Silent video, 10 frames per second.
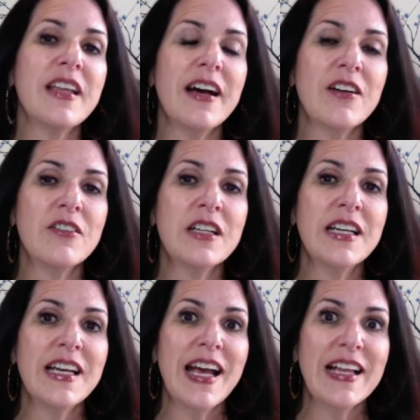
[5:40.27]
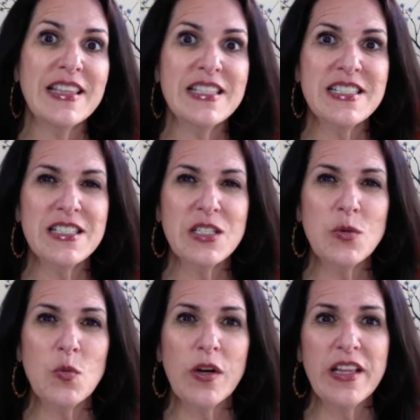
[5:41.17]
Now, at this,
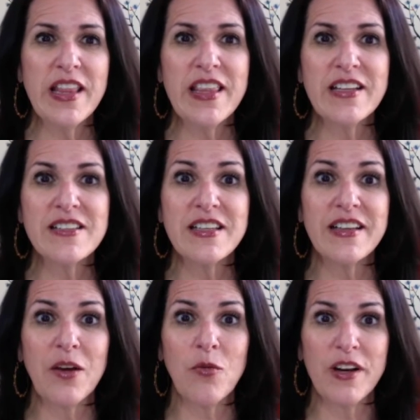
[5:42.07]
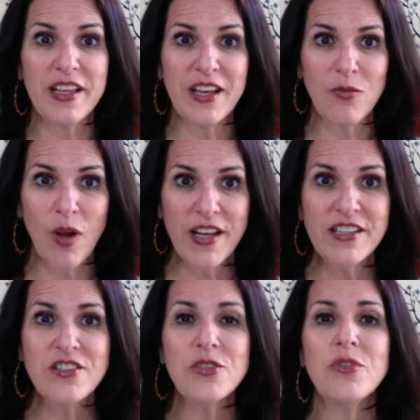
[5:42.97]
so one of the things that I want to get
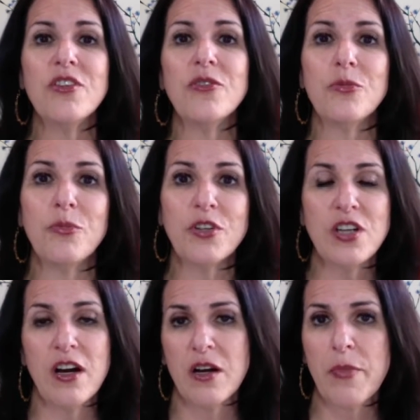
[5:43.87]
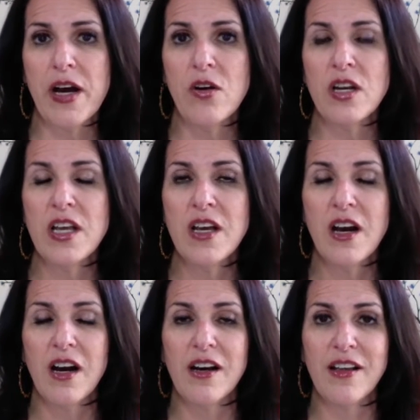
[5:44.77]
right into with you when we talk about
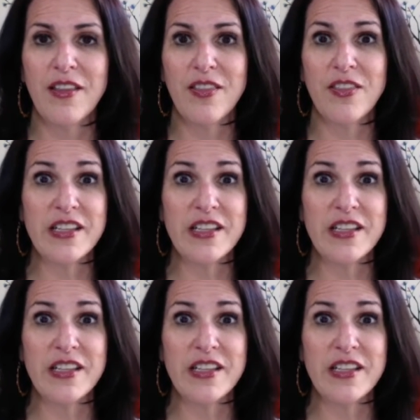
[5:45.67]
uh,